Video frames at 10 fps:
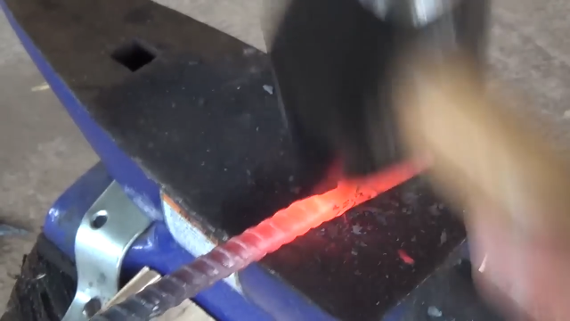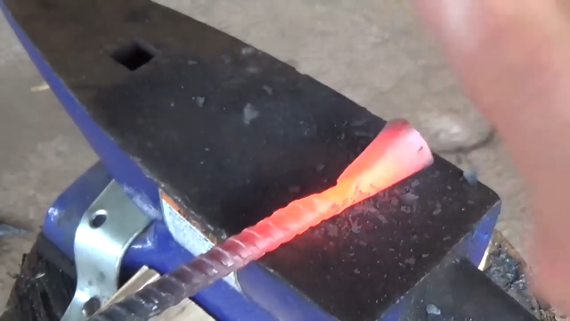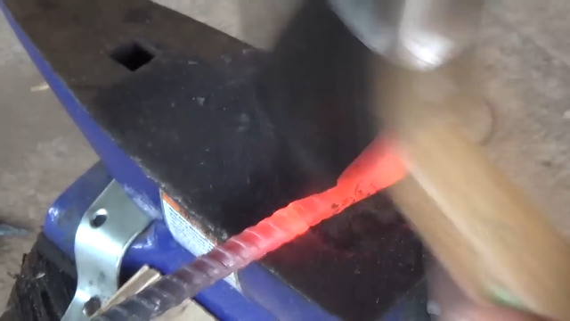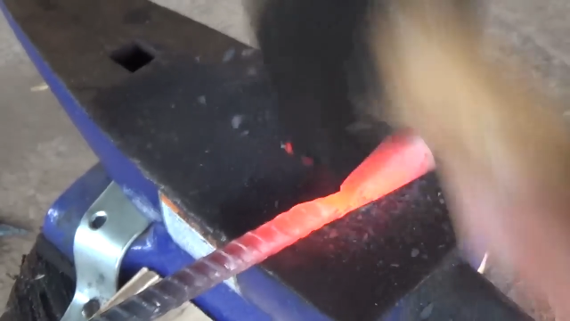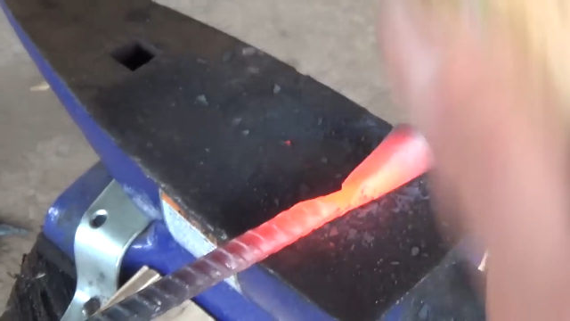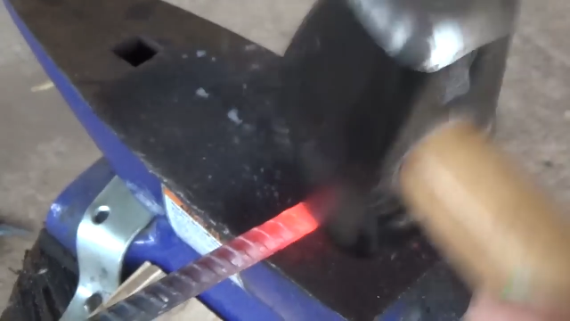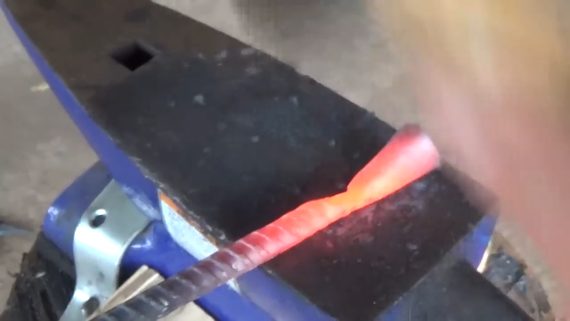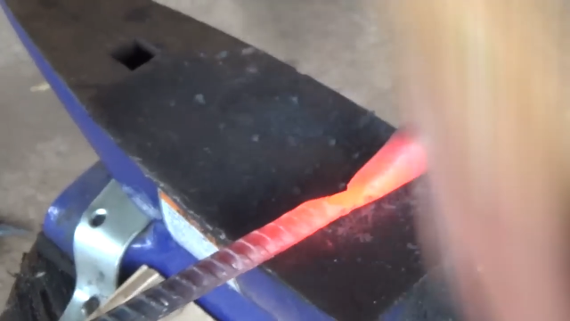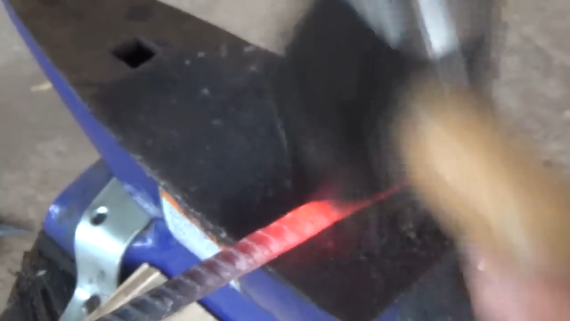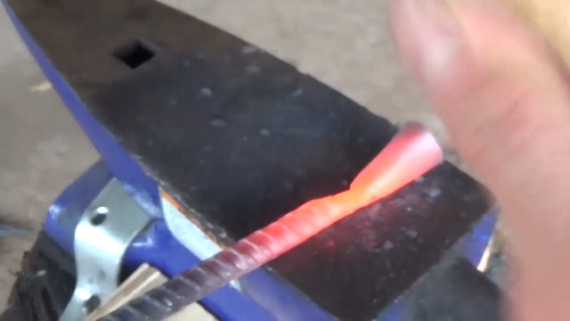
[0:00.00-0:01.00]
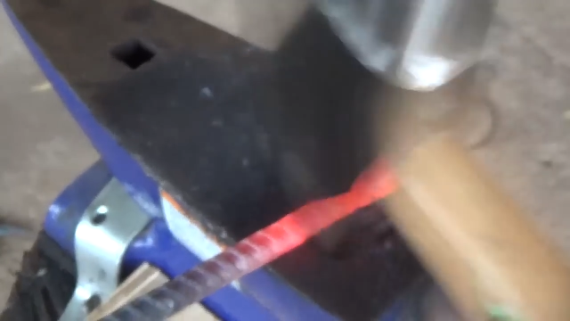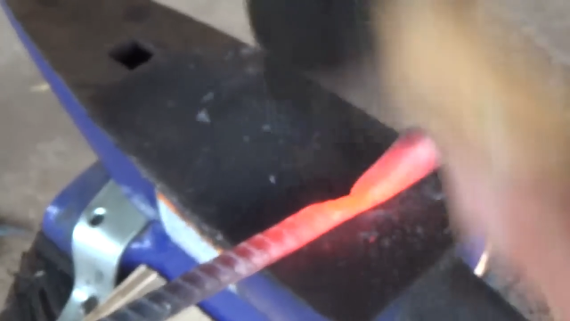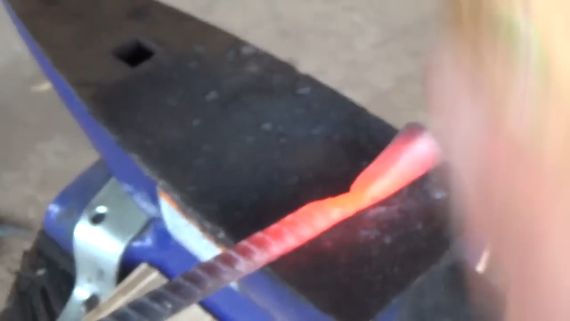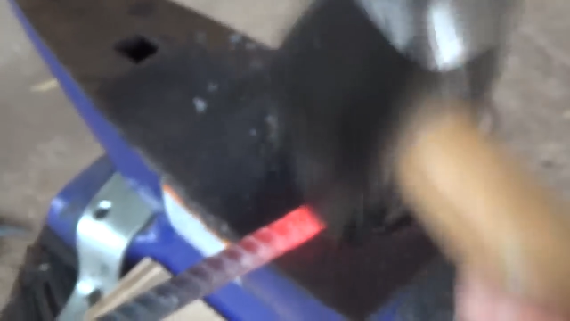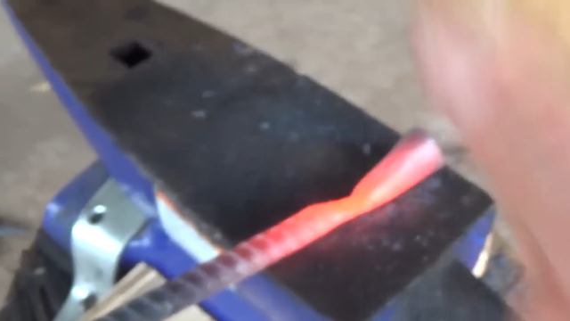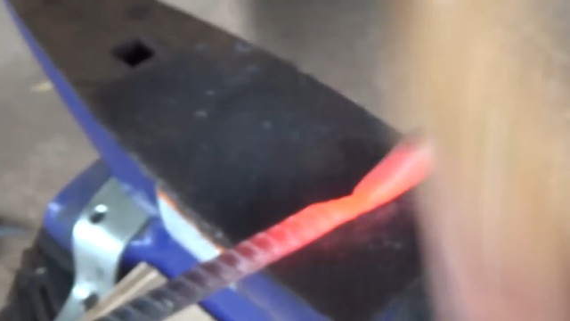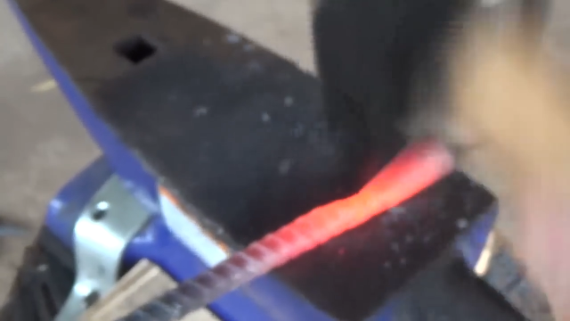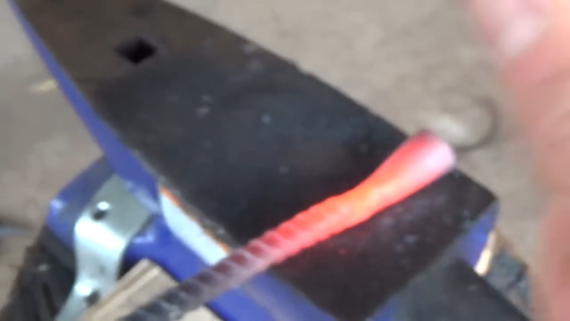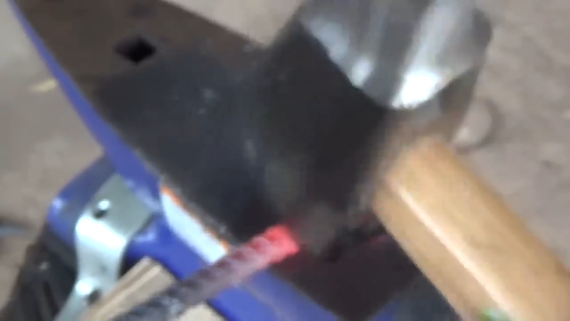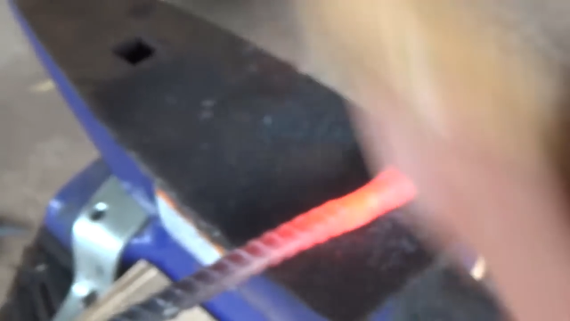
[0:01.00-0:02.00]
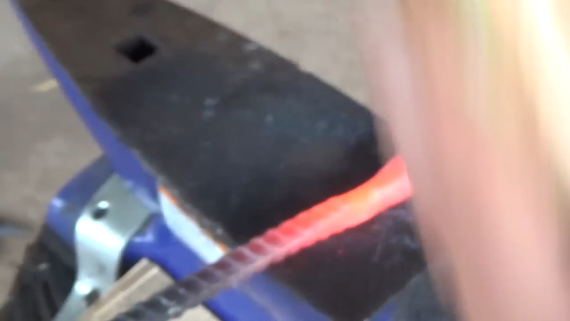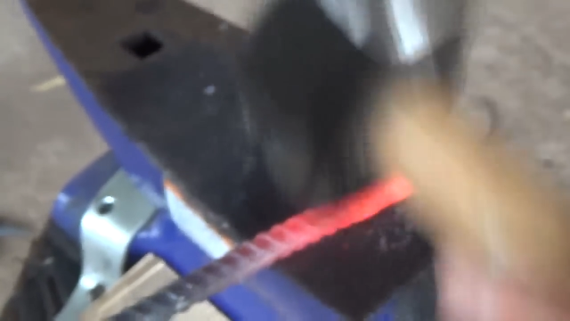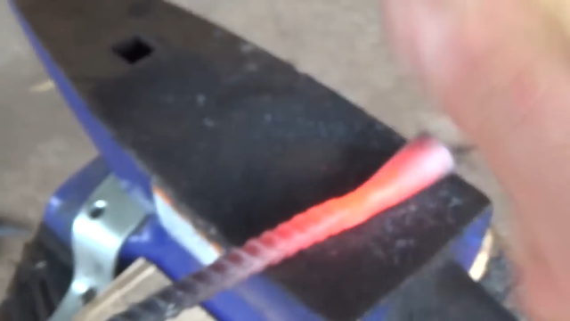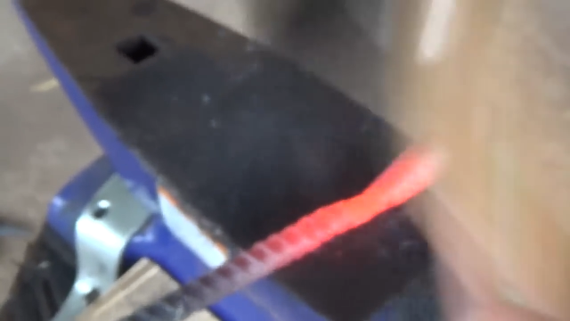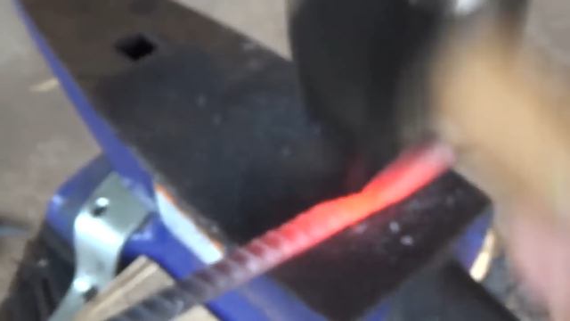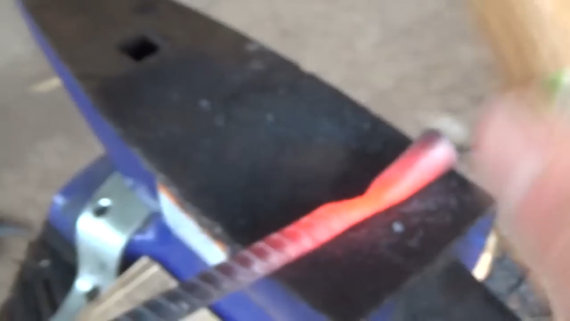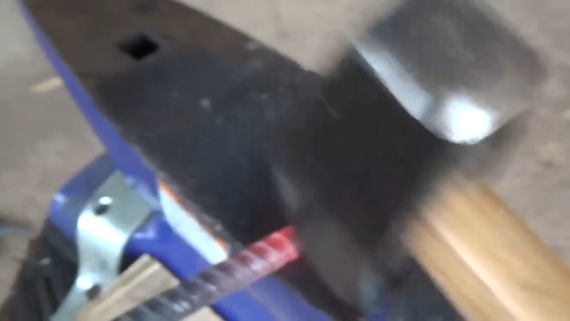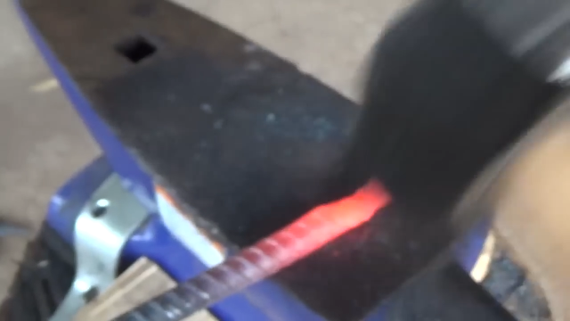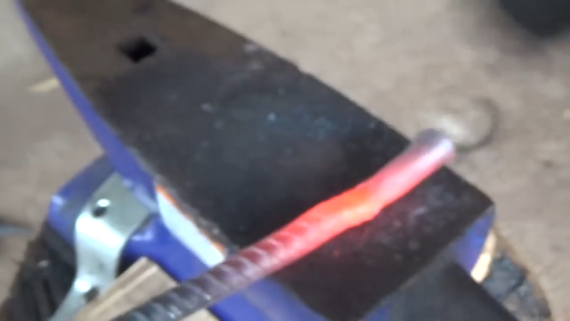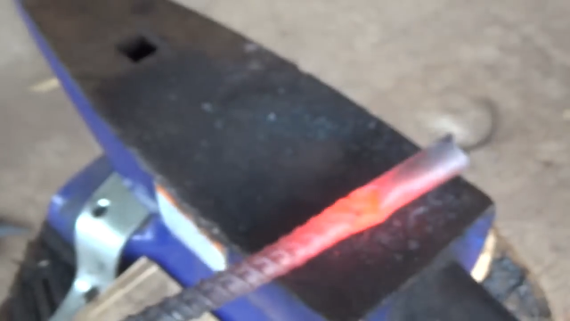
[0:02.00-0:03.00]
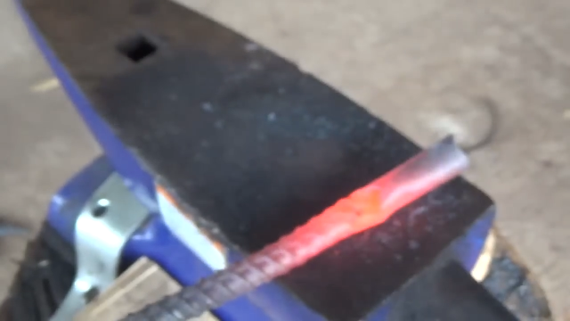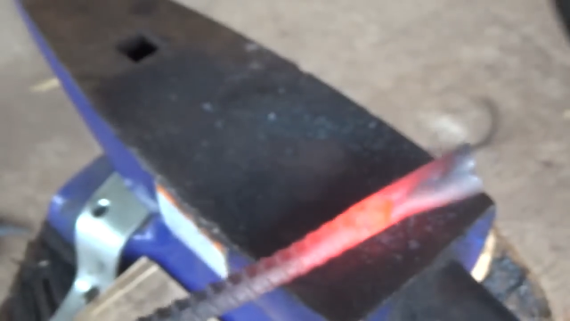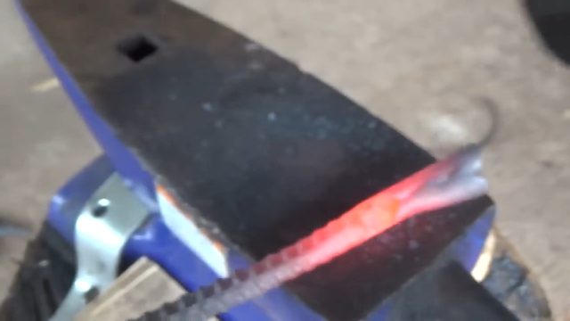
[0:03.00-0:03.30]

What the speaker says: No face is visible, so there are no lips to read.